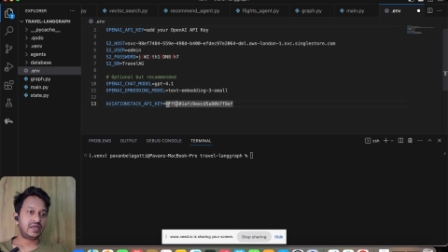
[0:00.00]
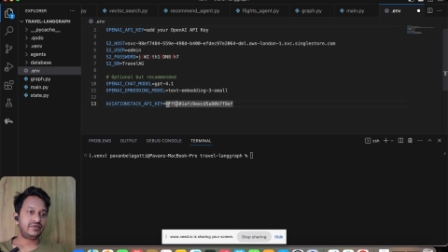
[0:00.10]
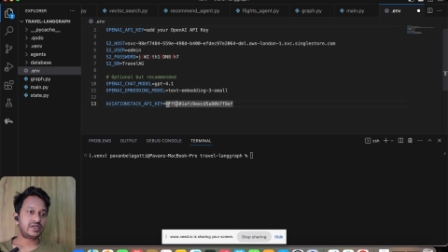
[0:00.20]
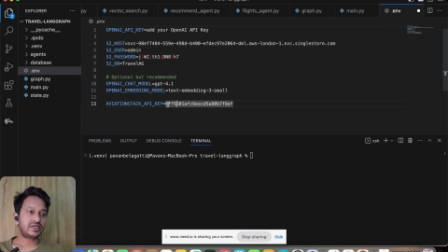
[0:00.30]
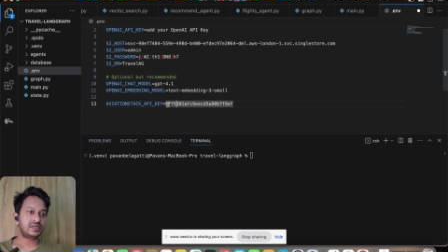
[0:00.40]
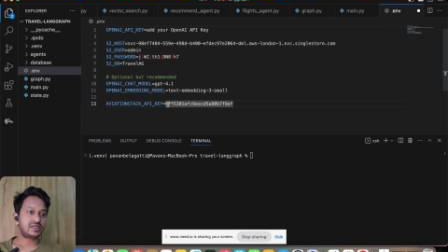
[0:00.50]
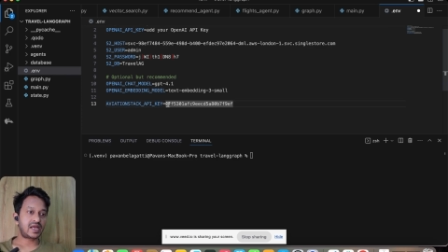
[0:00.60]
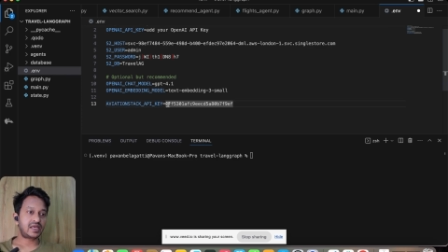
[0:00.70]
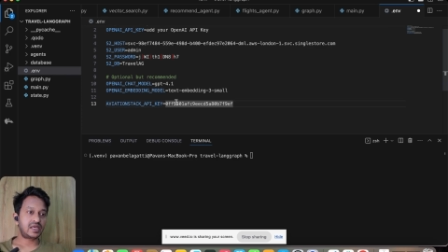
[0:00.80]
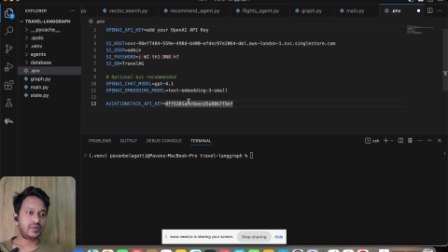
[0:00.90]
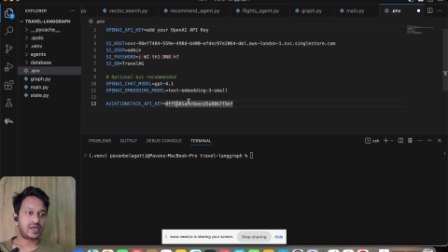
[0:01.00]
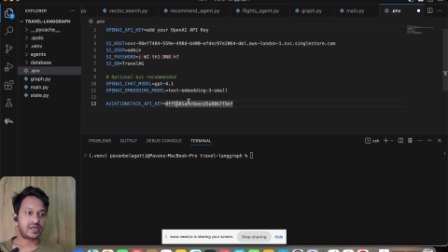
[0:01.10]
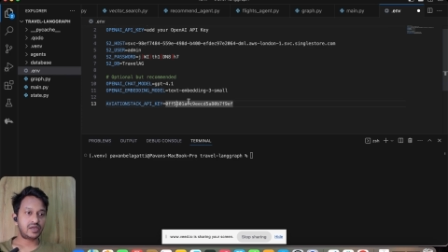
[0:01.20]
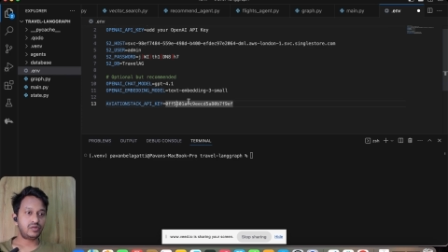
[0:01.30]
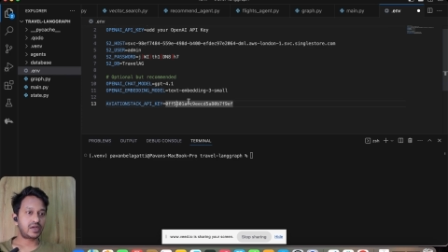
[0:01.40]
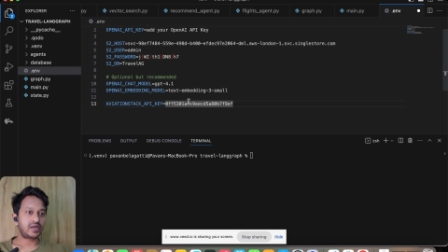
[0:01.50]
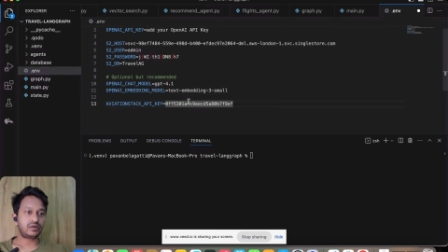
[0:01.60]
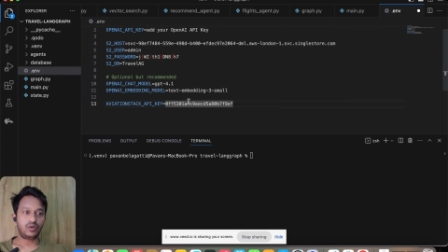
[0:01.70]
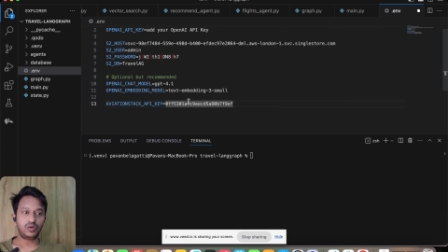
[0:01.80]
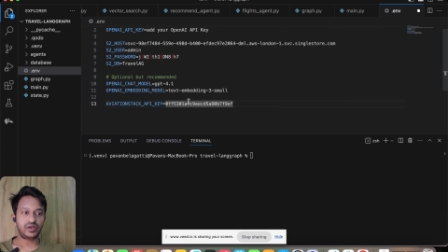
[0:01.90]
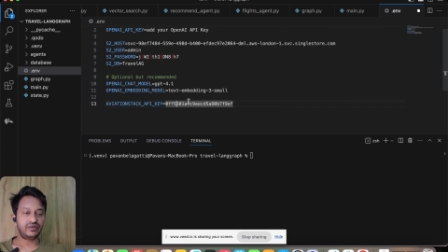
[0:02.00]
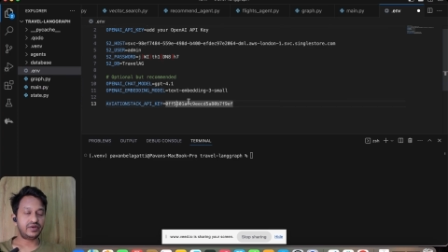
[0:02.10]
aviation stack api key you can go to